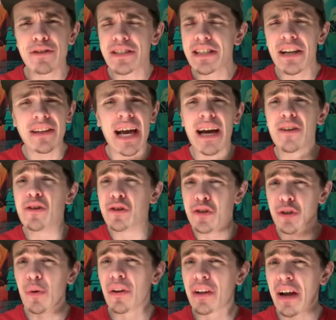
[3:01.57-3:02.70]
wasn't allowed to
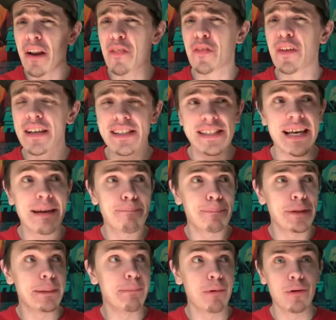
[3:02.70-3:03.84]
do a lot of things that
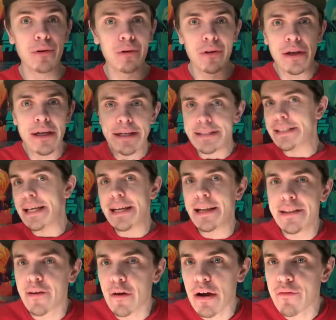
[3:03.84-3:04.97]
people did
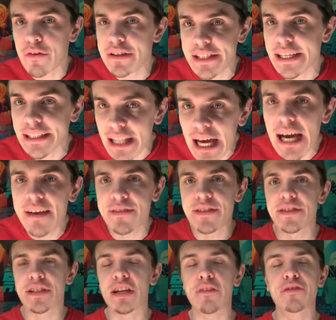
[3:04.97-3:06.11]
in their everyday lives
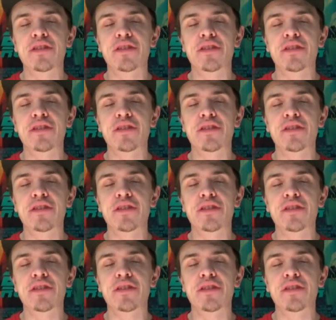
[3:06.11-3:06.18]
and stuff.